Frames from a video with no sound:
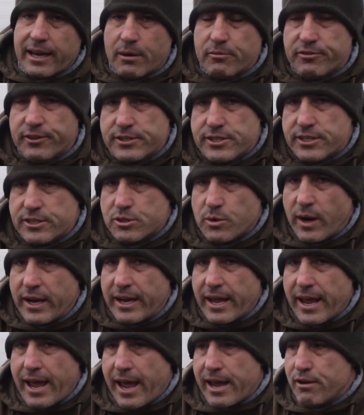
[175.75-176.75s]
I'm fishing
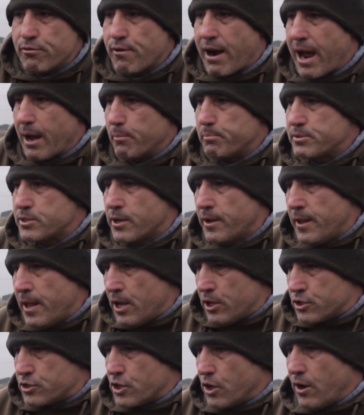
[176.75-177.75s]
28 wraps.
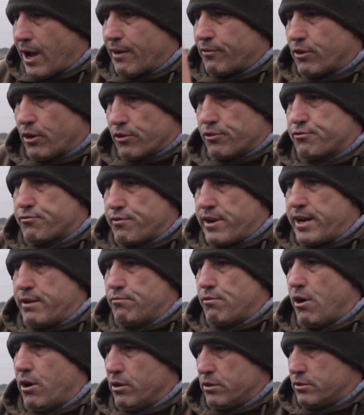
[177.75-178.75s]
So I've got 3
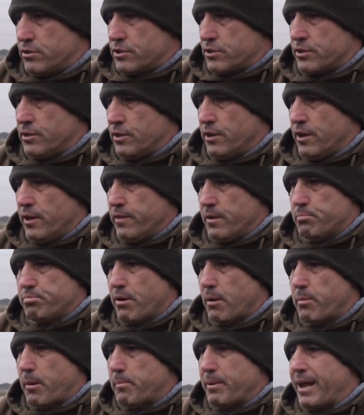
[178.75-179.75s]
rods, and they're
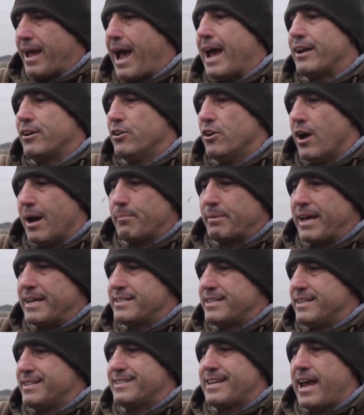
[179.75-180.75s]
probably, I don't know, I'm
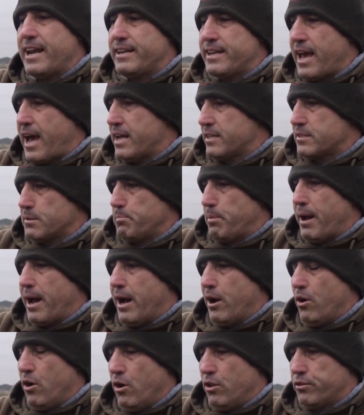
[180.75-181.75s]
guessing 10 yards
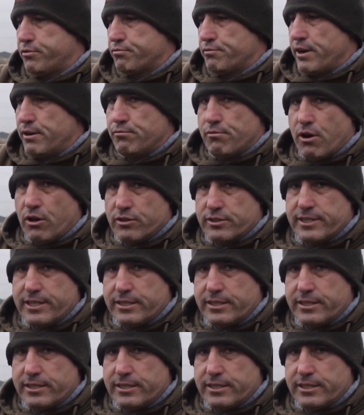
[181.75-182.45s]
apart, all 3 rods.